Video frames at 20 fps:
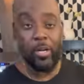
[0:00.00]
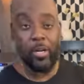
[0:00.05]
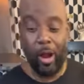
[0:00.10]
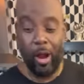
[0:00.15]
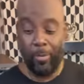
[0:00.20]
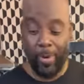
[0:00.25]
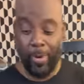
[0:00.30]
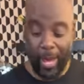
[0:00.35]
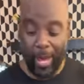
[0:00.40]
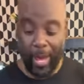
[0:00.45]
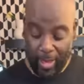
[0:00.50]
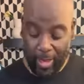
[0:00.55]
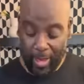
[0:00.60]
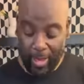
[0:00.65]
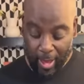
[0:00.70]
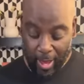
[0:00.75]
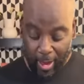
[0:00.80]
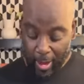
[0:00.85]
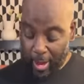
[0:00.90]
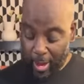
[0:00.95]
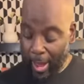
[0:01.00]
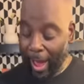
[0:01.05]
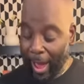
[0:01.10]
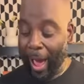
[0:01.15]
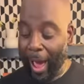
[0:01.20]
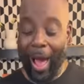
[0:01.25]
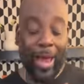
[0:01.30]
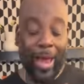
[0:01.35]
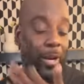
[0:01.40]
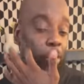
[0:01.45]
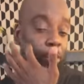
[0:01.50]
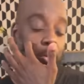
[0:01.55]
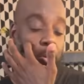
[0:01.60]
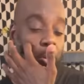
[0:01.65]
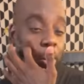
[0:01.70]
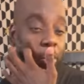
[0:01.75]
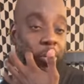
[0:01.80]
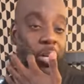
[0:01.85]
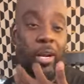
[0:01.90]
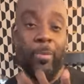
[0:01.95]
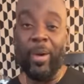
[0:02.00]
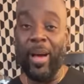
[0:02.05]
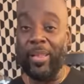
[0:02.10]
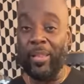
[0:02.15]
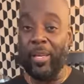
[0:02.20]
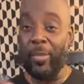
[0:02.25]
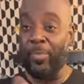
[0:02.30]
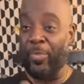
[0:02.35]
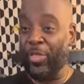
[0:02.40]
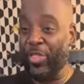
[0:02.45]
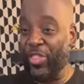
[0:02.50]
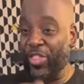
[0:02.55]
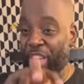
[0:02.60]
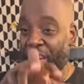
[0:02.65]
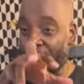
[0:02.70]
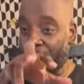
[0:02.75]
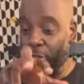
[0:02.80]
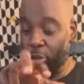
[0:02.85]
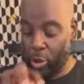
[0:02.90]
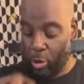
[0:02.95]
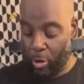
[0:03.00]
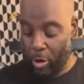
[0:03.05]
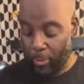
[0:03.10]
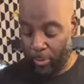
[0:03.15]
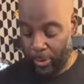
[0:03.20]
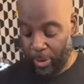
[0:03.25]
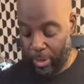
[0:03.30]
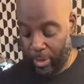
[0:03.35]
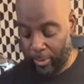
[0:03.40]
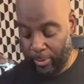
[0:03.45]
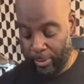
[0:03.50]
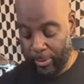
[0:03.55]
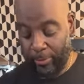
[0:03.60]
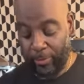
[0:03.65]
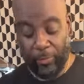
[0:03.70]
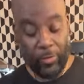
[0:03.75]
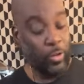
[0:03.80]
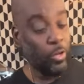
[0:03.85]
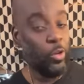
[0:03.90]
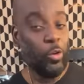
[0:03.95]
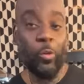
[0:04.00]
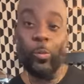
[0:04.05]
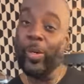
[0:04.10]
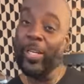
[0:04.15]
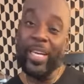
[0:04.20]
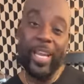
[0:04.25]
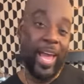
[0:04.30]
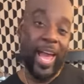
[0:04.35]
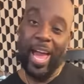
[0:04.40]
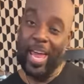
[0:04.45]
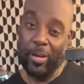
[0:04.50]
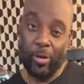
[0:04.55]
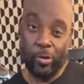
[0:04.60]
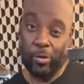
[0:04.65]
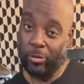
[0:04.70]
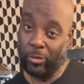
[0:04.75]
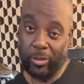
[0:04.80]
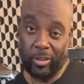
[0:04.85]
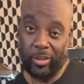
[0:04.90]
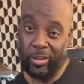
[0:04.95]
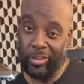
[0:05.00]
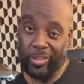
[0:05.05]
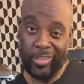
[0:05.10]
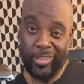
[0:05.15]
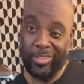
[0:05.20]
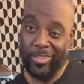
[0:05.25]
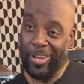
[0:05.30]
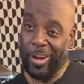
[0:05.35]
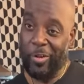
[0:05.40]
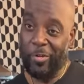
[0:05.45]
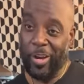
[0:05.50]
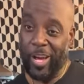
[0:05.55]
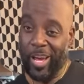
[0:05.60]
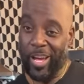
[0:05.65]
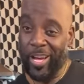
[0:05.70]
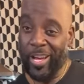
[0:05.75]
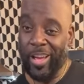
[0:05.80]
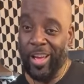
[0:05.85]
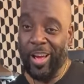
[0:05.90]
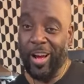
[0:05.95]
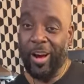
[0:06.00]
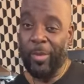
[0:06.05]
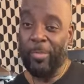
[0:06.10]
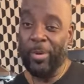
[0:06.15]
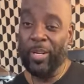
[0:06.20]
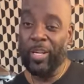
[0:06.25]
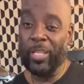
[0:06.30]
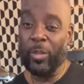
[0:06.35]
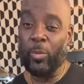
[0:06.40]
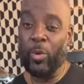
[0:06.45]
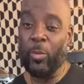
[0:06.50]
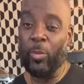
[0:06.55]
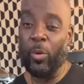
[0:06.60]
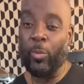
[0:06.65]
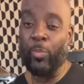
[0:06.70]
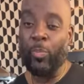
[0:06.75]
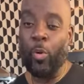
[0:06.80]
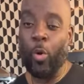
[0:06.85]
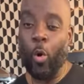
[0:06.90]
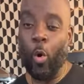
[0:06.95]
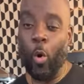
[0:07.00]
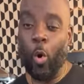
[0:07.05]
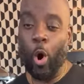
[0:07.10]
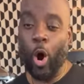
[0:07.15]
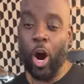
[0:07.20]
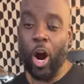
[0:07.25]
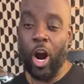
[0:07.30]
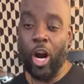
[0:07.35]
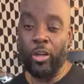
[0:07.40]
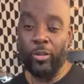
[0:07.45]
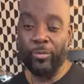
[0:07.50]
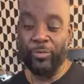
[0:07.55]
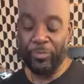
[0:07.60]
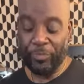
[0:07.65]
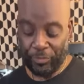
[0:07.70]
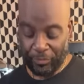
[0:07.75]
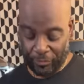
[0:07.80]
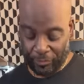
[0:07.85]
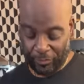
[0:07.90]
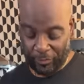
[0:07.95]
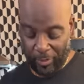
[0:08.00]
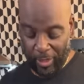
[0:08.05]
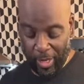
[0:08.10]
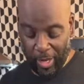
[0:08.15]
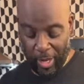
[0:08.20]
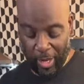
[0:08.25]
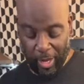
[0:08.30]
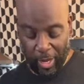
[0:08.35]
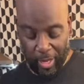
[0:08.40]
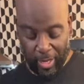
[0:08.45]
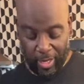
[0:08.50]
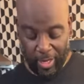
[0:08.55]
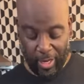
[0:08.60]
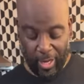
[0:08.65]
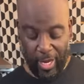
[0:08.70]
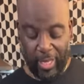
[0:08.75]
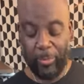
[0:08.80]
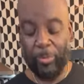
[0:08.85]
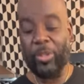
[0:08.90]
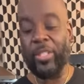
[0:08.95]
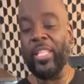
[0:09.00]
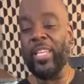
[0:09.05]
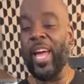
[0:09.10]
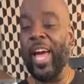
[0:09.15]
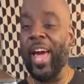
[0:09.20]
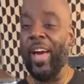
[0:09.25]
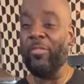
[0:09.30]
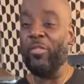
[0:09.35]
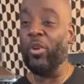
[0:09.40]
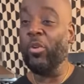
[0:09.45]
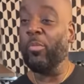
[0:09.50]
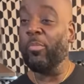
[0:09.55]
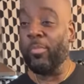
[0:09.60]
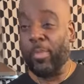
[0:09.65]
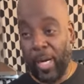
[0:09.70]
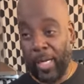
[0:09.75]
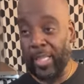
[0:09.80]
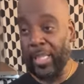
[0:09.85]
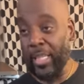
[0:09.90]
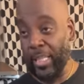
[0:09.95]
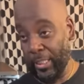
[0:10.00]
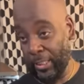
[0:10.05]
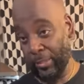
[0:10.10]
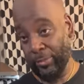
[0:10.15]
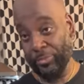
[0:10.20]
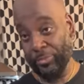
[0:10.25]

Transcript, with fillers: All right, I don't know nothing about them thick short ribs. We didn't have those. Okay, because we were poor and we did not have no money.